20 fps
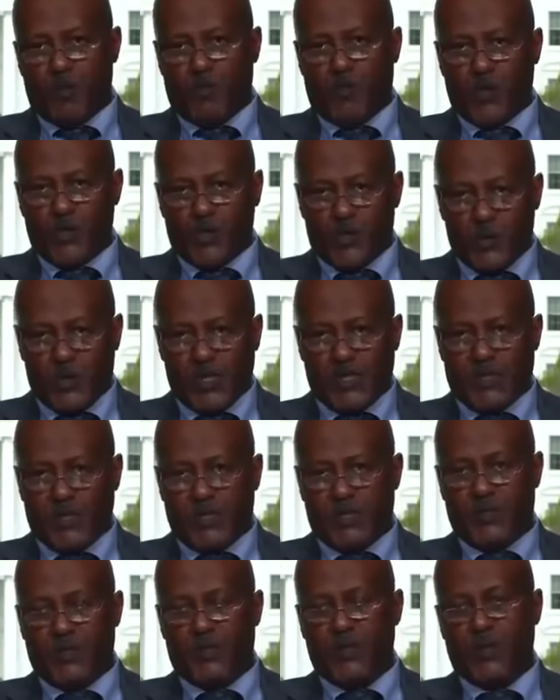the
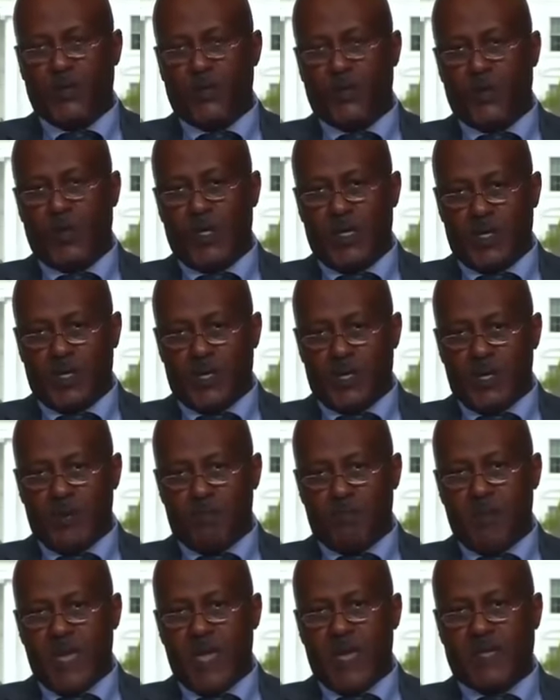opportunities to
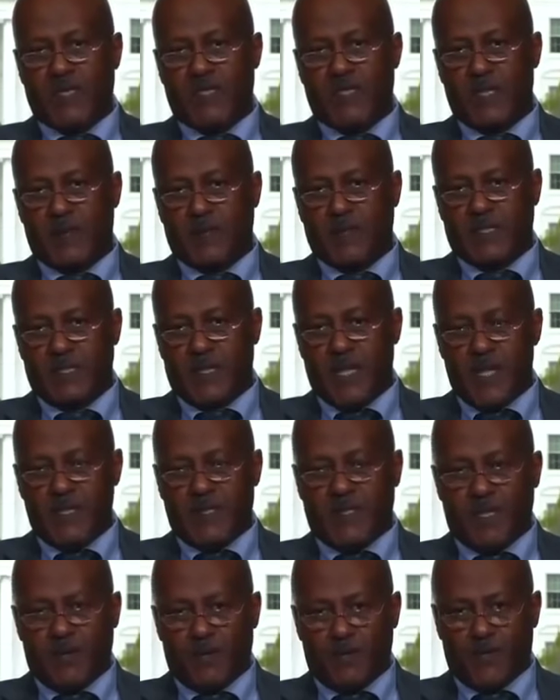make
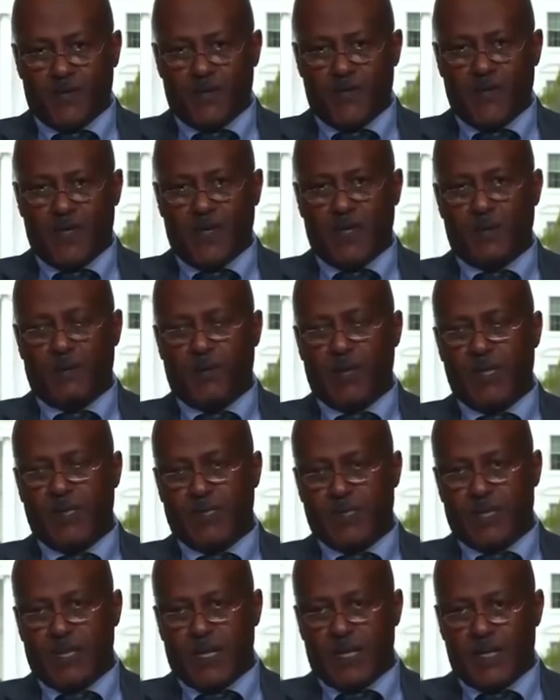substantive
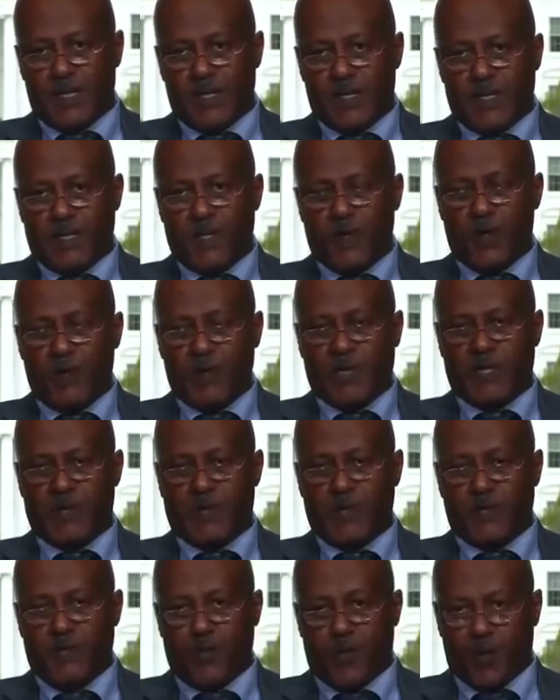political and
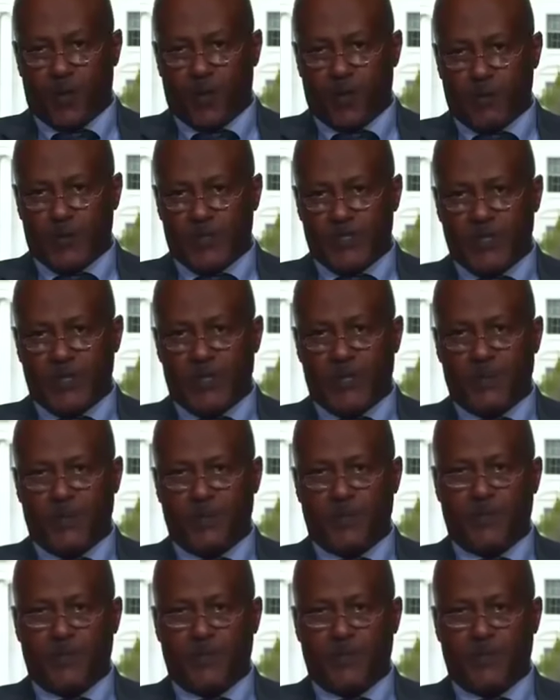economic reforms.